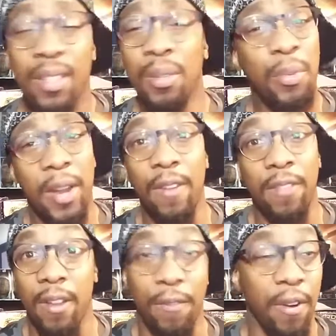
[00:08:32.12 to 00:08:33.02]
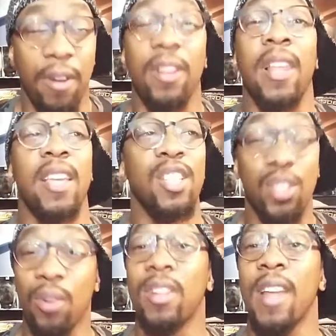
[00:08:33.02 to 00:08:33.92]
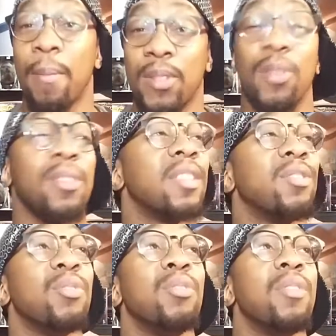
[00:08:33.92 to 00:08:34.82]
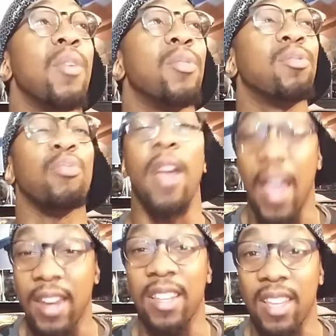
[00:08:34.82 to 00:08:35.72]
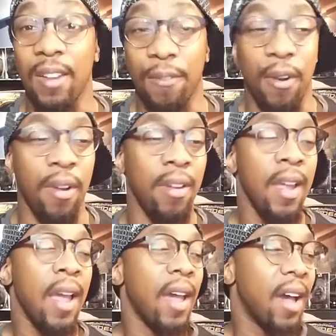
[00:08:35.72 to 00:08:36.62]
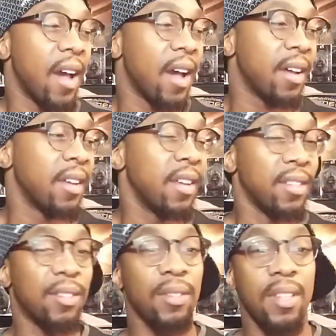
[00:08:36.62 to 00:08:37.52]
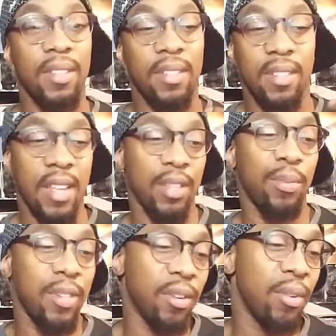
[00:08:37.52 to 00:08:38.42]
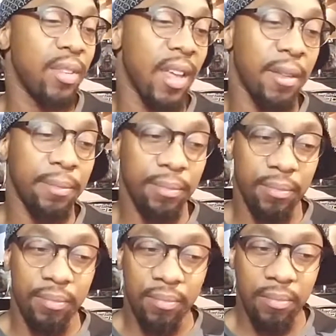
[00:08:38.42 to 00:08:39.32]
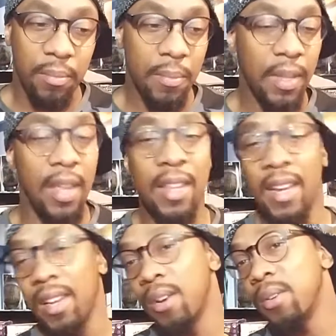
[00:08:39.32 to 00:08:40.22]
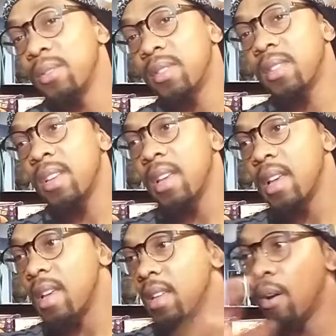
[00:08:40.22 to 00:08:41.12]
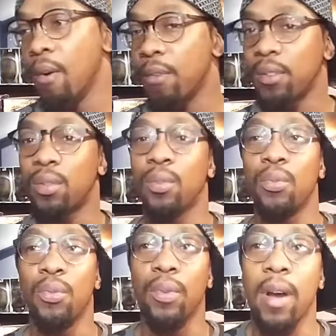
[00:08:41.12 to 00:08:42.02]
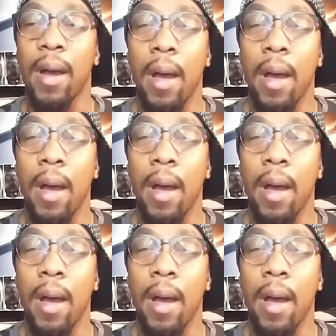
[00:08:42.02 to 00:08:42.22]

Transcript: He'll do anything for her. Like, he showed in episodes. The dude will do anything for her. So then, that's when they're going down. And then it goes over to,